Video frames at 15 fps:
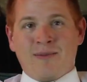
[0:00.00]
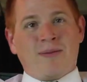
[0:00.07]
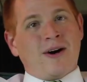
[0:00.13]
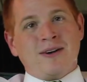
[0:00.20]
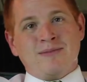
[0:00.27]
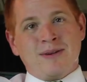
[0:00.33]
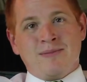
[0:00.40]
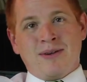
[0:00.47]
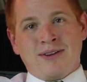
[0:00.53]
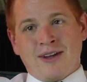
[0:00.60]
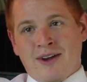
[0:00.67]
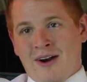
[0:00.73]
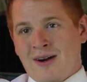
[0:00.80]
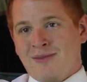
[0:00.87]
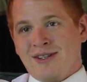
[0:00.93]
apartment
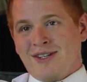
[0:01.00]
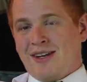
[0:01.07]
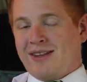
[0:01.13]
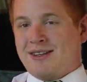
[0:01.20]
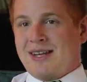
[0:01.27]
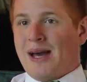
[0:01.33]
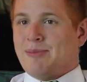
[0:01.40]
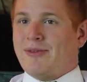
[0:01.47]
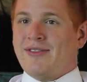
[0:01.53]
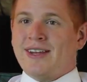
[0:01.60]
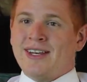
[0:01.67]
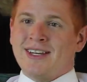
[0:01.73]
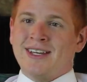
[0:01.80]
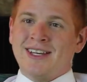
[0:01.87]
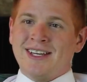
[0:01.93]
building garbage on the top of it.